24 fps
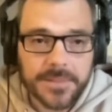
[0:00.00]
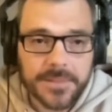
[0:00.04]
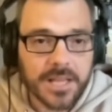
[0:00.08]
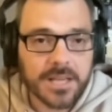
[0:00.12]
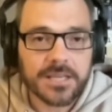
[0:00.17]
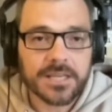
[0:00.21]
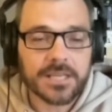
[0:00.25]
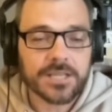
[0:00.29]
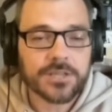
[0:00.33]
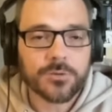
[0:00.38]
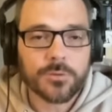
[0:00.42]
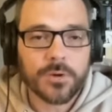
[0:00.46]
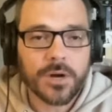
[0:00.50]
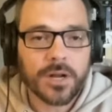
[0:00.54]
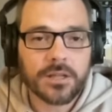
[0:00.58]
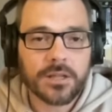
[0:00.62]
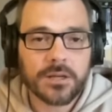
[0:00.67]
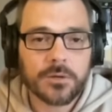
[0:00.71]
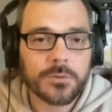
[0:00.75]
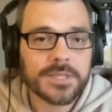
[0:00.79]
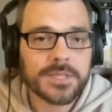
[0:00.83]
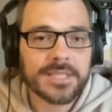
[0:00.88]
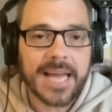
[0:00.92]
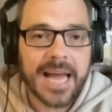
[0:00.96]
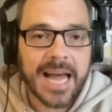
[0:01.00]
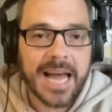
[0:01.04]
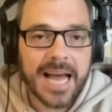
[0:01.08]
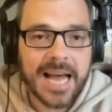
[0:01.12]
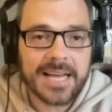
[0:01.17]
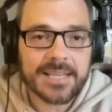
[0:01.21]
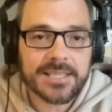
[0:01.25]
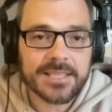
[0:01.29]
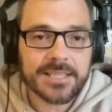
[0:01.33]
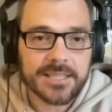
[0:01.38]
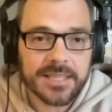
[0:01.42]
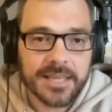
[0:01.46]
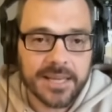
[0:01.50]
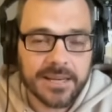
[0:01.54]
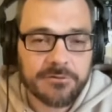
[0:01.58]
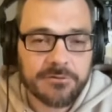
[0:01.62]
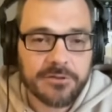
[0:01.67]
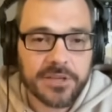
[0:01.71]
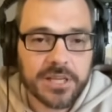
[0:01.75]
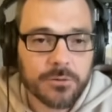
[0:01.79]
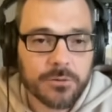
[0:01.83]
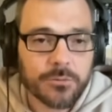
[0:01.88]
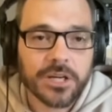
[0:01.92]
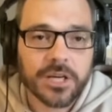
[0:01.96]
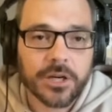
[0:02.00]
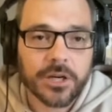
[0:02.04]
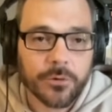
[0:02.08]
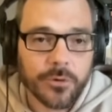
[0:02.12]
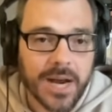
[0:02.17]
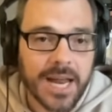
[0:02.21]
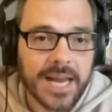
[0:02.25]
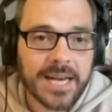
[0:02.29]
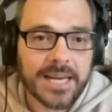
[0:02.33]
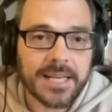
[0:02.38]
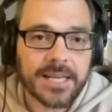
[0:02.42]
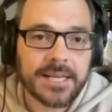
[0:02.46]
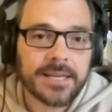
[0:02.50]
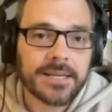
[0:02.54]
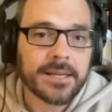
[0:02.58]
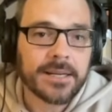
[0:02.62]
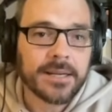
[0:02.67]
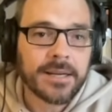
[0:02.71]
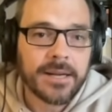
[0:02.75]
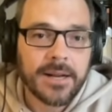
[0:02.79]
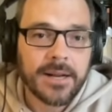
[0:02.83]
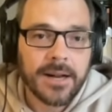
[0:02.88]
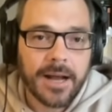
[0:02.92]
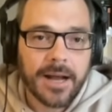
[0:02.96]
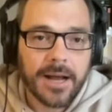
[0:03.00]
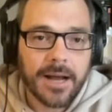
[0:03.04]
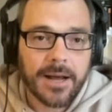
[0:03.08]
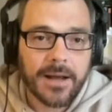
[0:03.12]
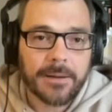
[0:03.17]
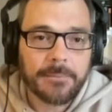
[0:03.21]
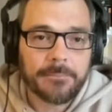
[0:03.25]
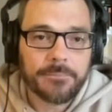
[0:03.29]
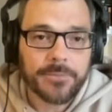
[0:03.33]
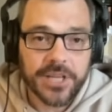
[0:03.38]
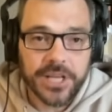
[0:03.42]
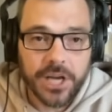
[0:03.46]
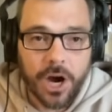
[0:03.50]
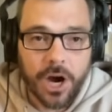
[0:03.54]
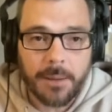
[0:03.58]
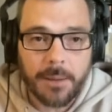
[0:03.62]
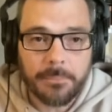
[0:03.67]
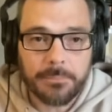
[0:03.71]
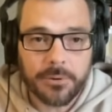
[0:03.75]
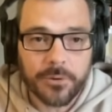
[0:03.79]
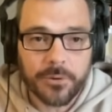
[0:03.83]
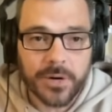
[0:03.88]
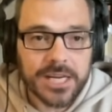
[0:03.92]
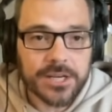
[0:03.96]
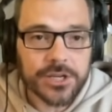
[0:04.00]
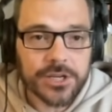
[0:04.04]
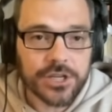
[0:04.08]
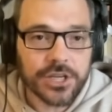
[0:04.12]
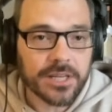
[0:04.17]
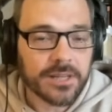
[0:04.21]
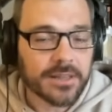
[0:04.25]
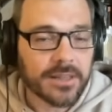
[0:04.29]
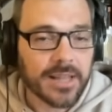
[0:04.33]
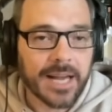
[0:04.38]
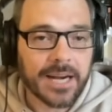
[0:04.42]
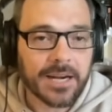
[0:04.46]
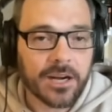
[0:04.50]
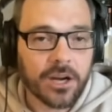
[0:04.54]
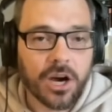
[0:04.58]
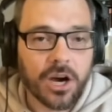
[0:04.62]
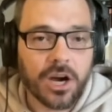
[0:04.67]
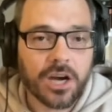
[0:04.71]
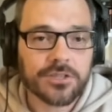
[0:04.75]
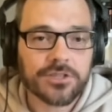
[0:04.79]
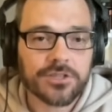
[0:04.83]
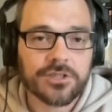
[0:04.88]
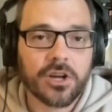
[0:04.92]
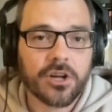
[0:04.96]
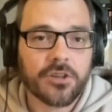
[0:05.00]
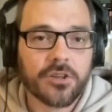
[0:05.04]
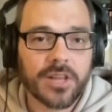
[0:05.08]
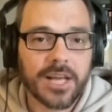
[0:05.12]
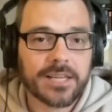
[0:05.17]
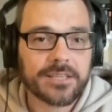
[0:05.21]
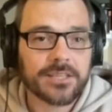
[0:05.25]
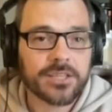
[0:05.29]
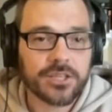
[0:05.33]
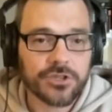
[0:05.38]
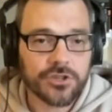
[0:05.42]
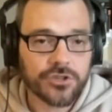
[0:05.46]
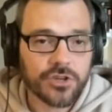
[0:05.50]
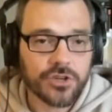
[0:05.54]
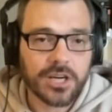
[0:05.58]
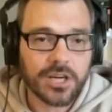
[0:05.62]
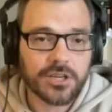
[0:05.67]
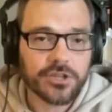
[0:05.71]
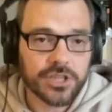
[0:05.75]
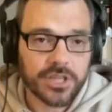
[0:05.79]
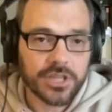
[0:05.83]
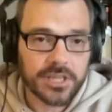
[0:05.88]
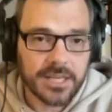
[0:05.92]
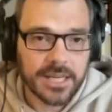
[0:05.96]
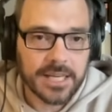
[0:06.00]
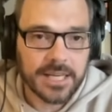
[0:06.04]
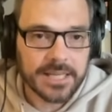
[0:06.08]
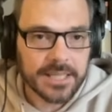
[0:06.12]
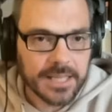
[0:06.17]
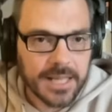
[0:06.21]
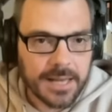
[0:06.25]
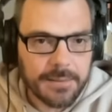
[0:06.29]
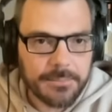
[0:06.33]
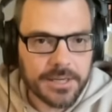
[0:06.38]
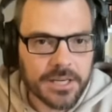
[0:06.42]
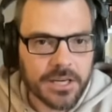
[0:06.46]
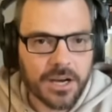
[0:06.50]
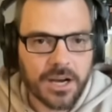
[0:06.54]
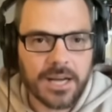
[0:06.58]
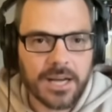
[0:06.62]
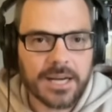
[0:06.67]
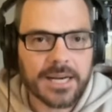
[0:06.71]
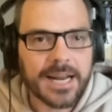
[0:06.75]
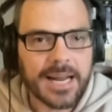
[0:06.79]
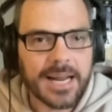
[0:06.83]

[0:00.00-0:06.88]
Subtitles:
Nasrallah was asked if he regretted the operation that caused all that destruction in Lebanon.